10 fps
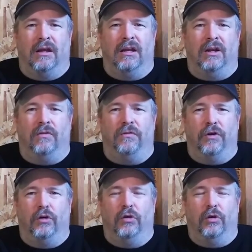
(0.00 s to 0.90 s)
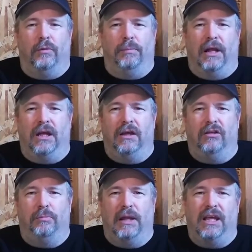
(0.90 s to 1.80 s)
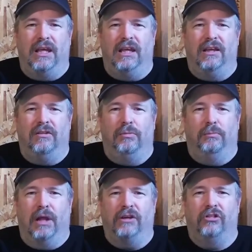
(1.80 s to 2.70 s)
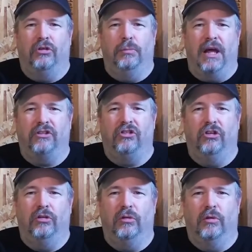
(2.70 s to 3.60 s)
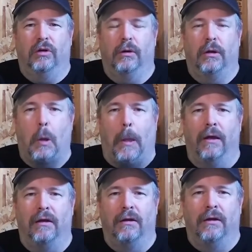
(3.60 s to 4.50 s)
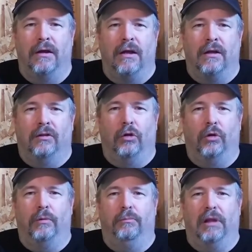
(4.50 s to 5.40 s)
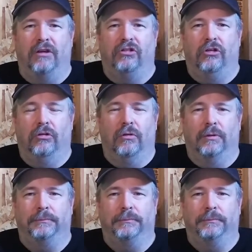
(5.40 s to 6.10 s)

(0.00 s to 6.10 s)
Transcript: Need food, please, please. Bless you, bless you. Lord bless you.